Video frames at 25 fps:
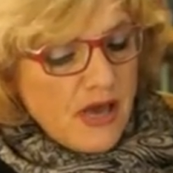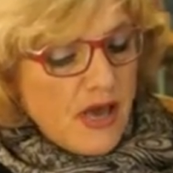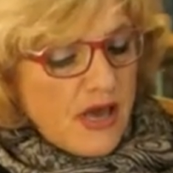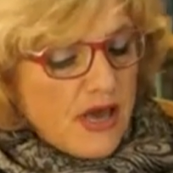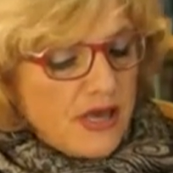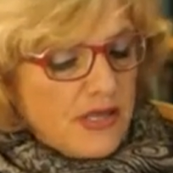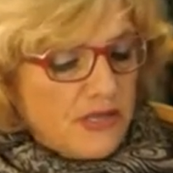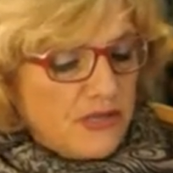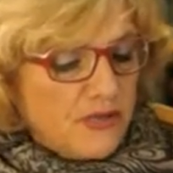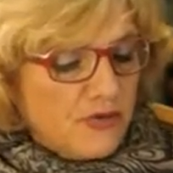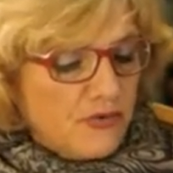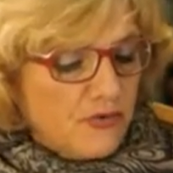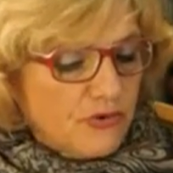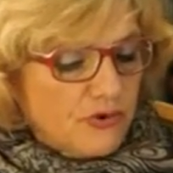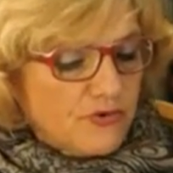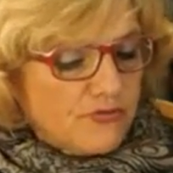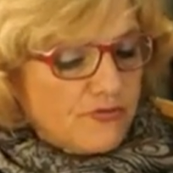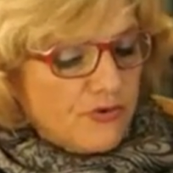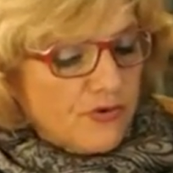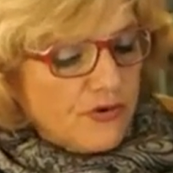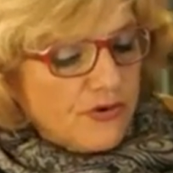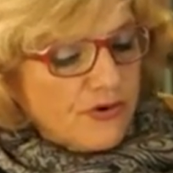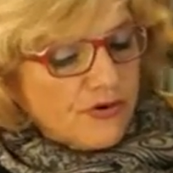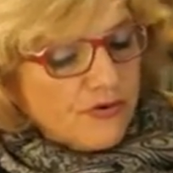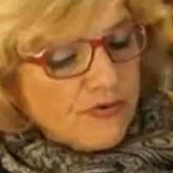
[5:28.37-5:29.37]
a nook
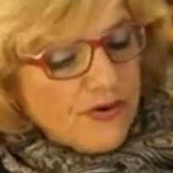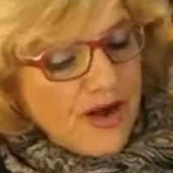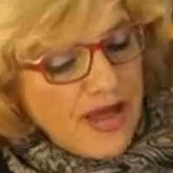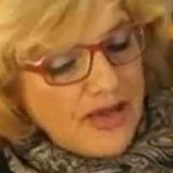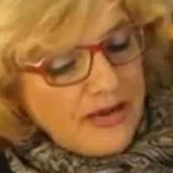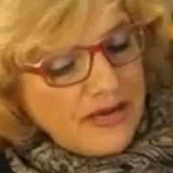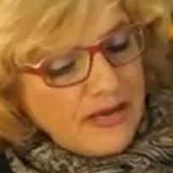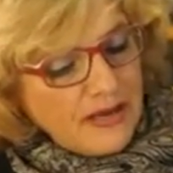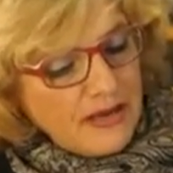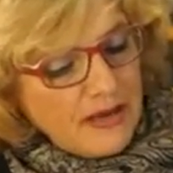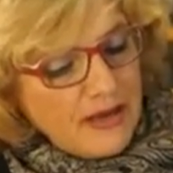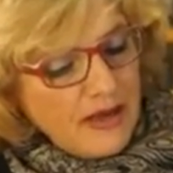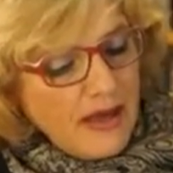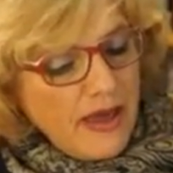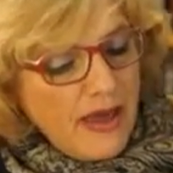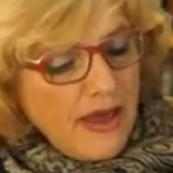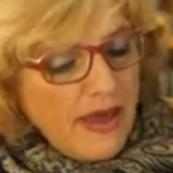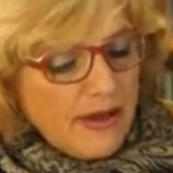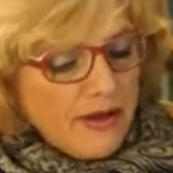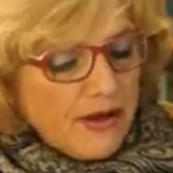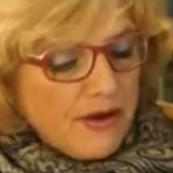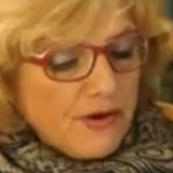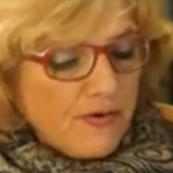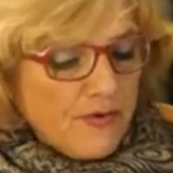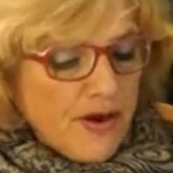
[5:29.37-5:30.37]
for Granny,
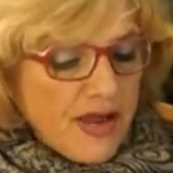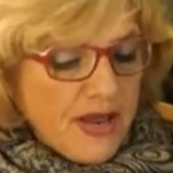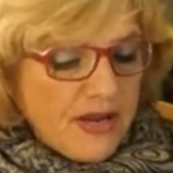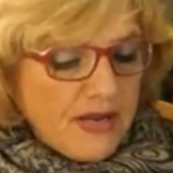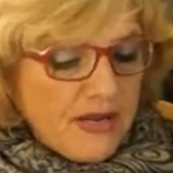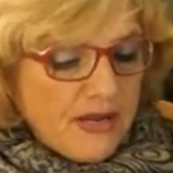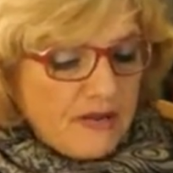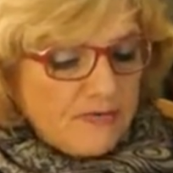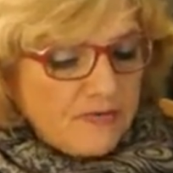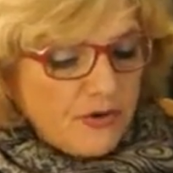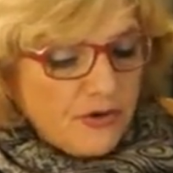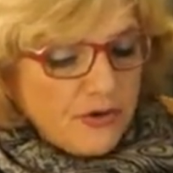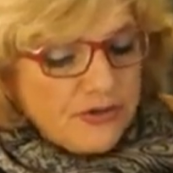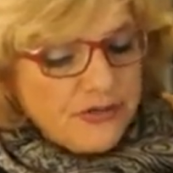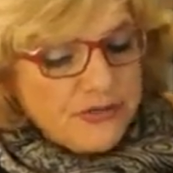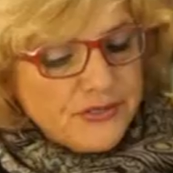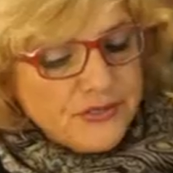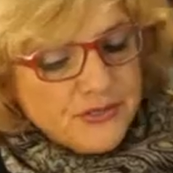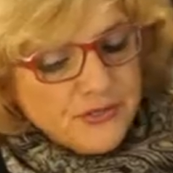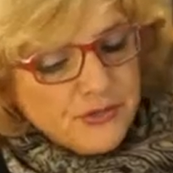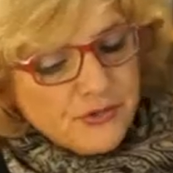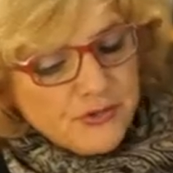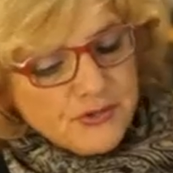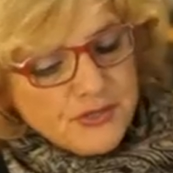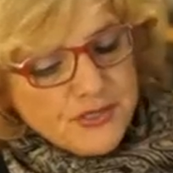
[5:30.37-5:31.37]
a cranny for her
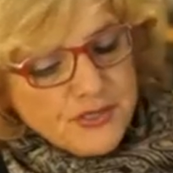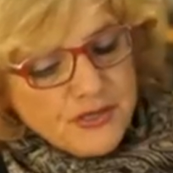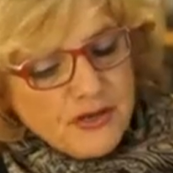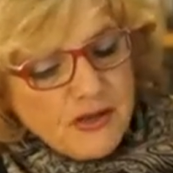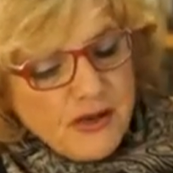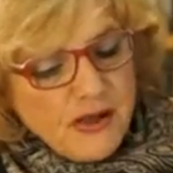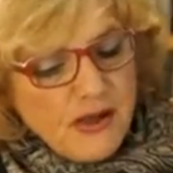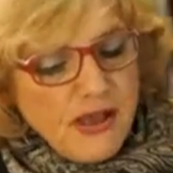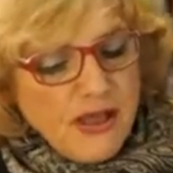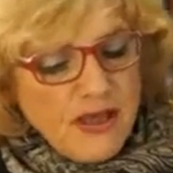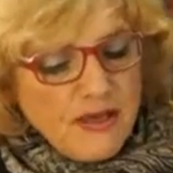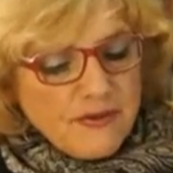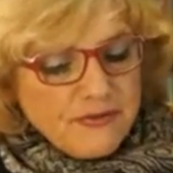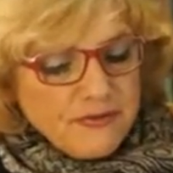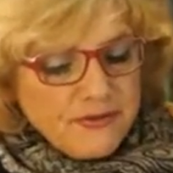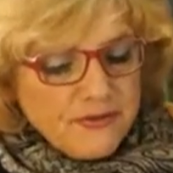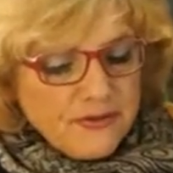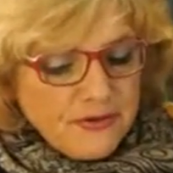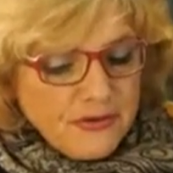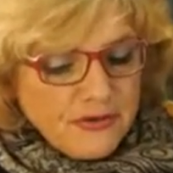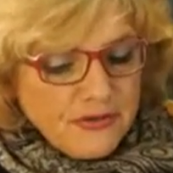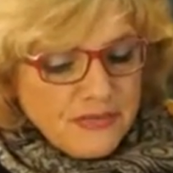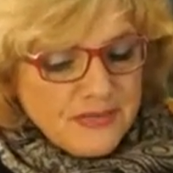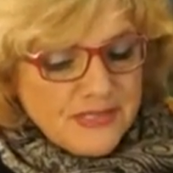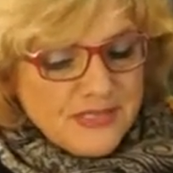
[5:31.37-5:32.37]
daughter, a
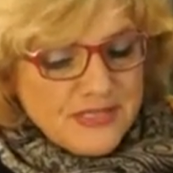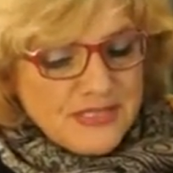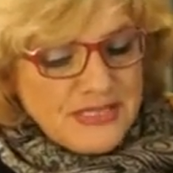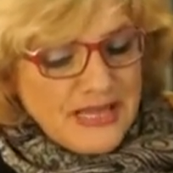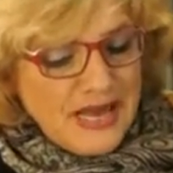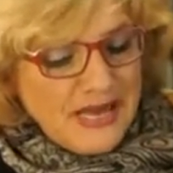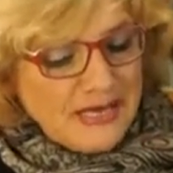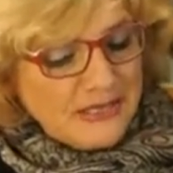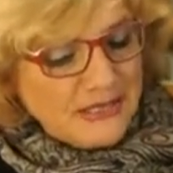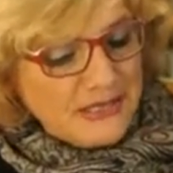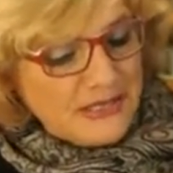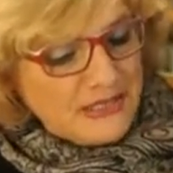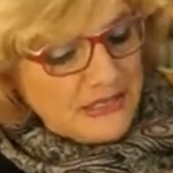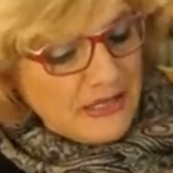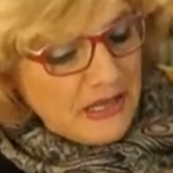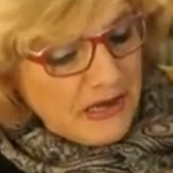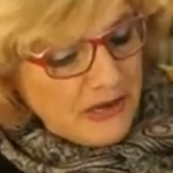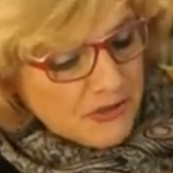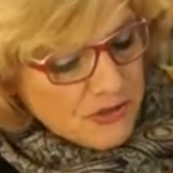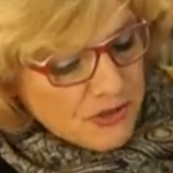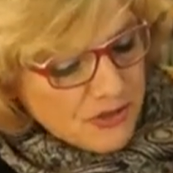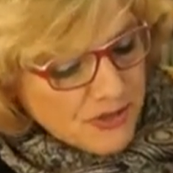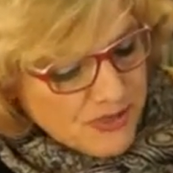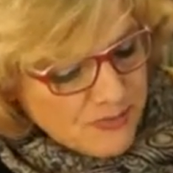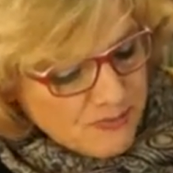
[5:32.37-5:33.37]
third slightly
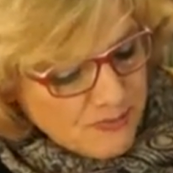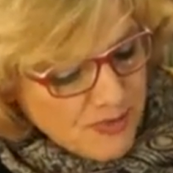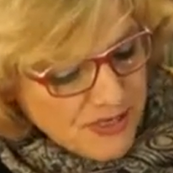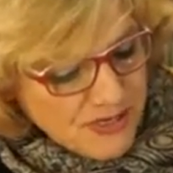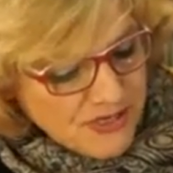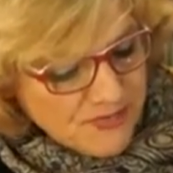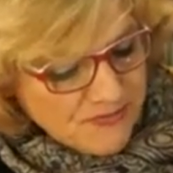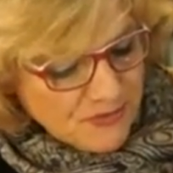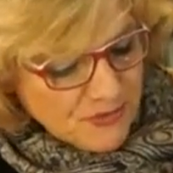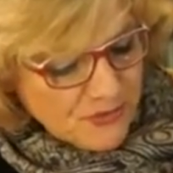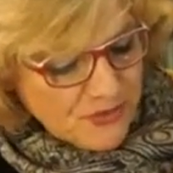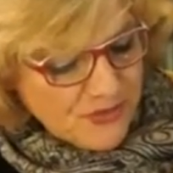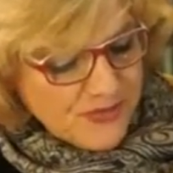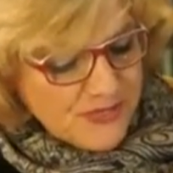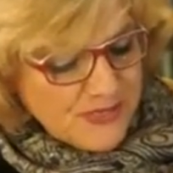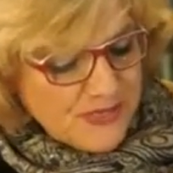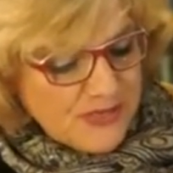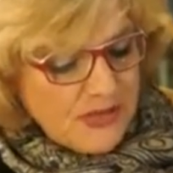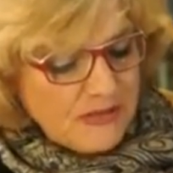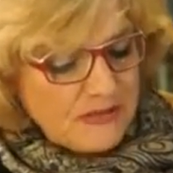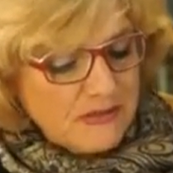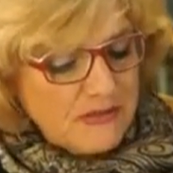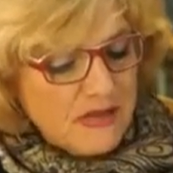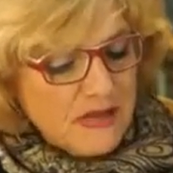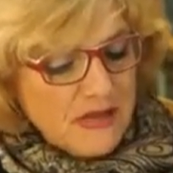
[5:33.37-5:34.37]
larger space for her
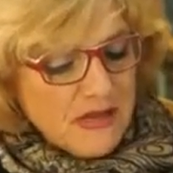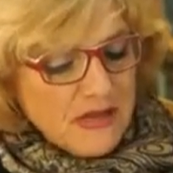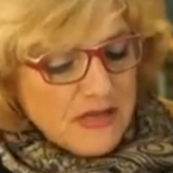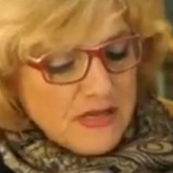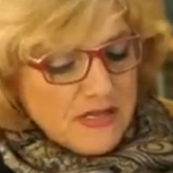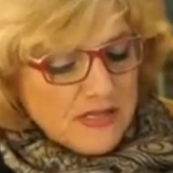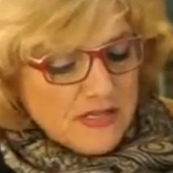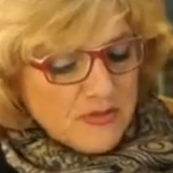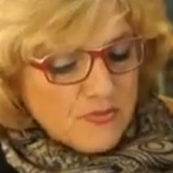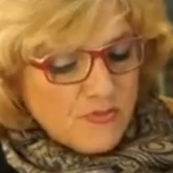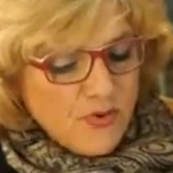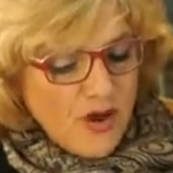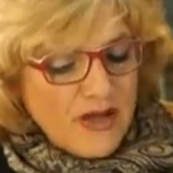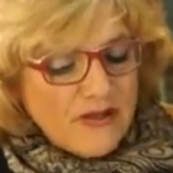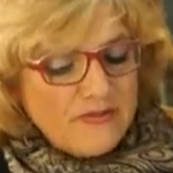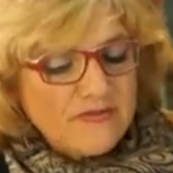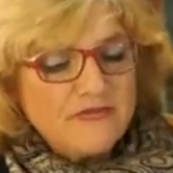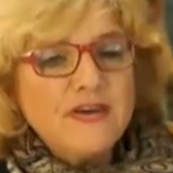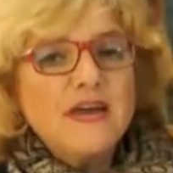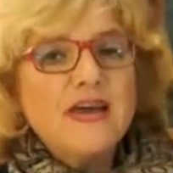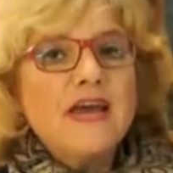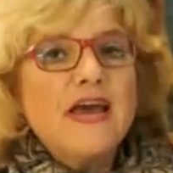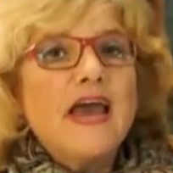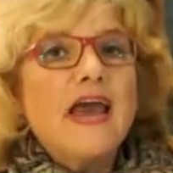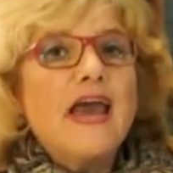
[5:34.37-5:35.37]
son, his wife,
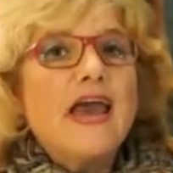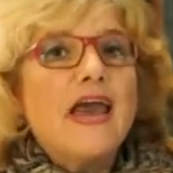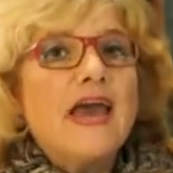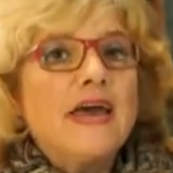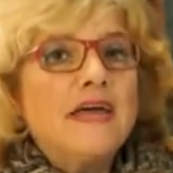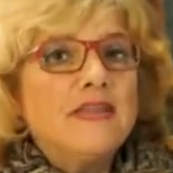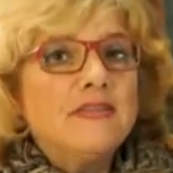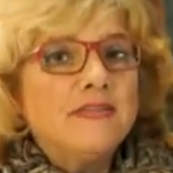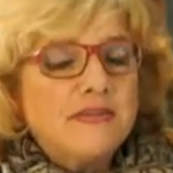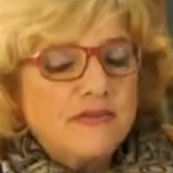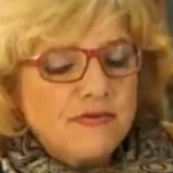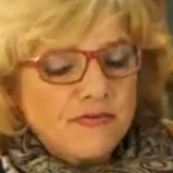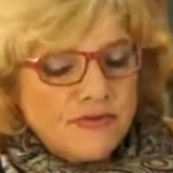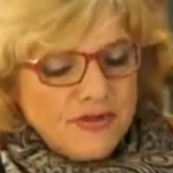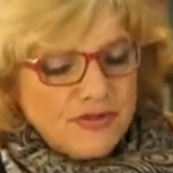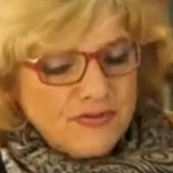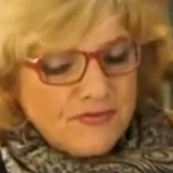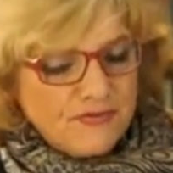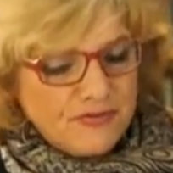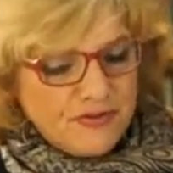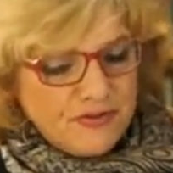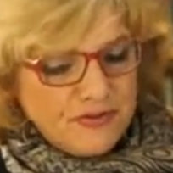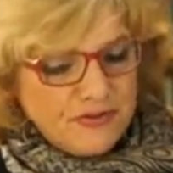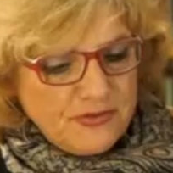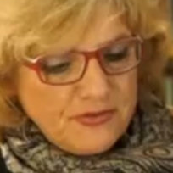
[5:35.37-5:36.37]
and their
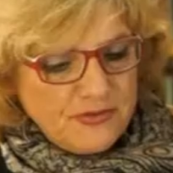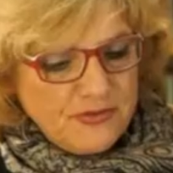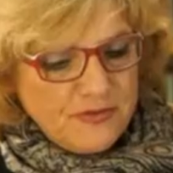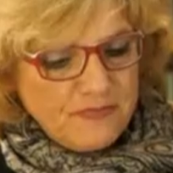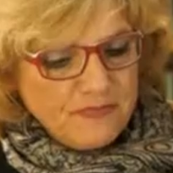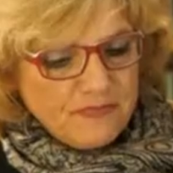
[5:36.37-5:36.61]
infant.